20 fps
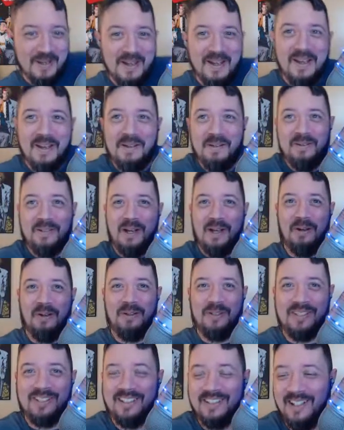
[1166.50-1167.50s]
who
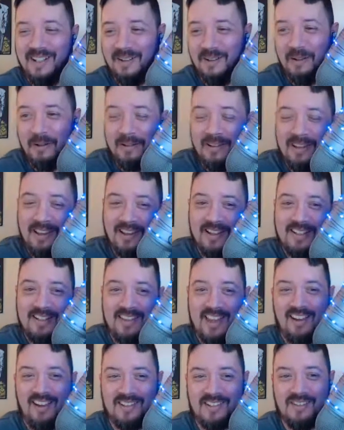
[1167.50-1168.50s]
knows?
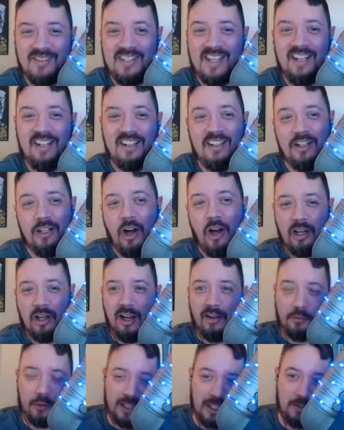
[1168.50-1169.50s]
They also said it could have gone
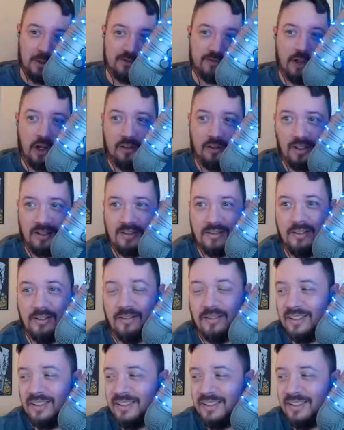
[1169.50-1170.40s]
off when he was falling. So